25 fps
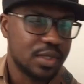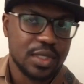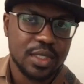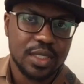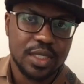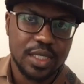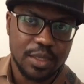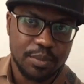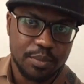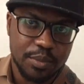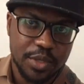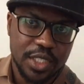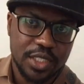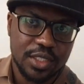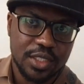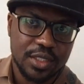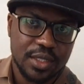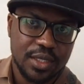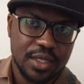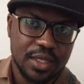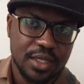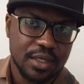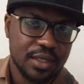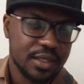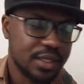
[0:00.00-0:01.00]
the major
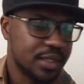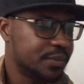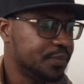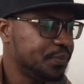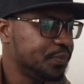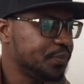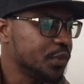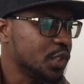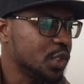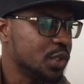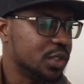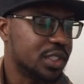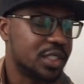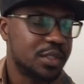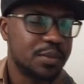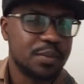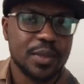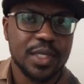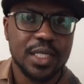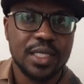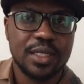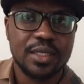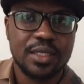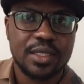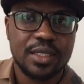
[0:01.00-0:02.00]
third, which
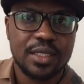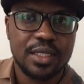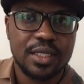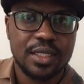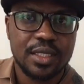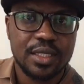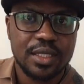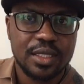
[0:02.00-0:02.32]
means